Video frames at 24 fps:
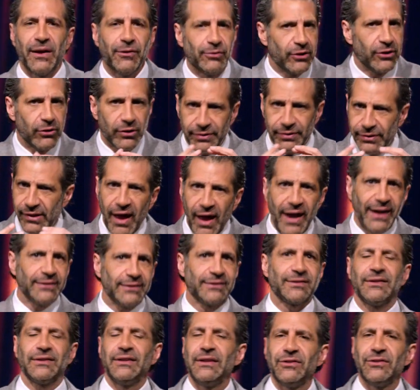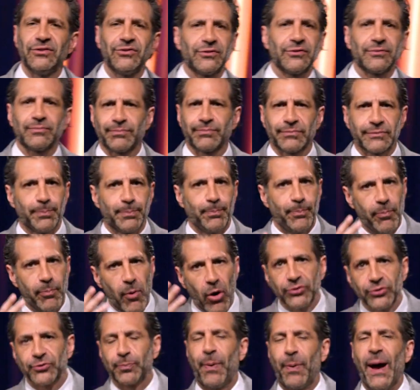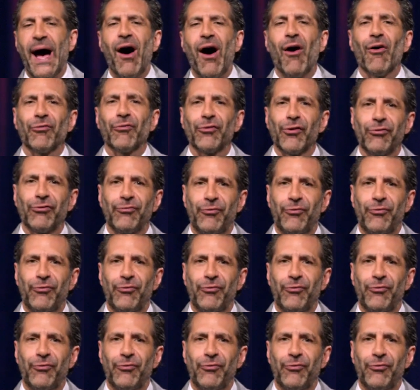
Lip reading: Light is the most powerful